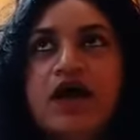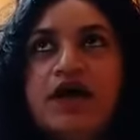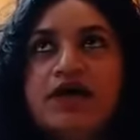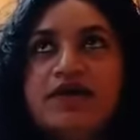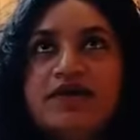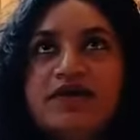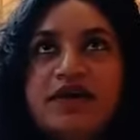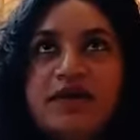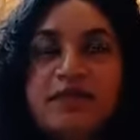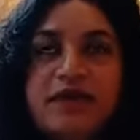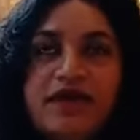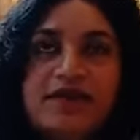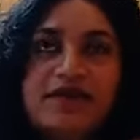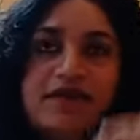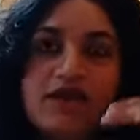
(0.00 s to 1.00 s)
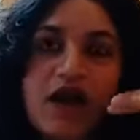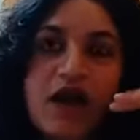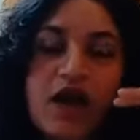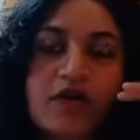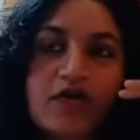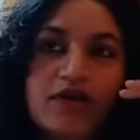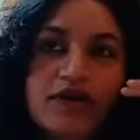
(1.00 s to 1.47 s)
it's amazing
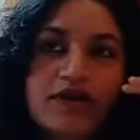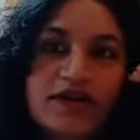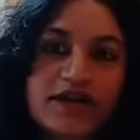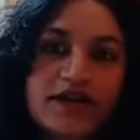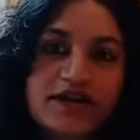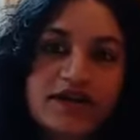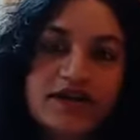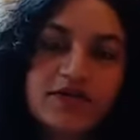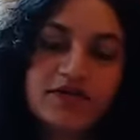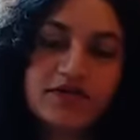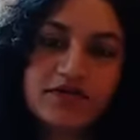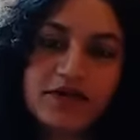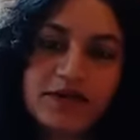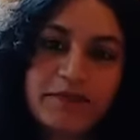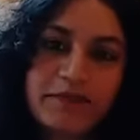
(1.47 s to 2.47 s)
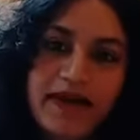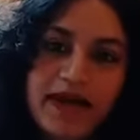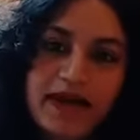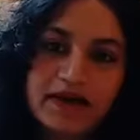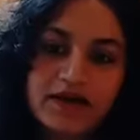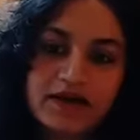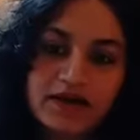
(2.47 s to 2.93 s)
how it continues to
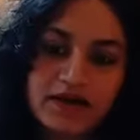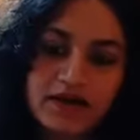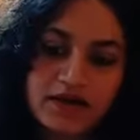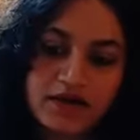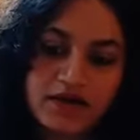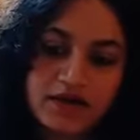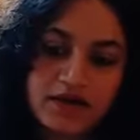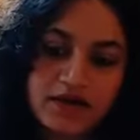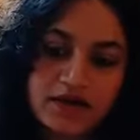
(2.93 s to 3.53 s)
impact uh,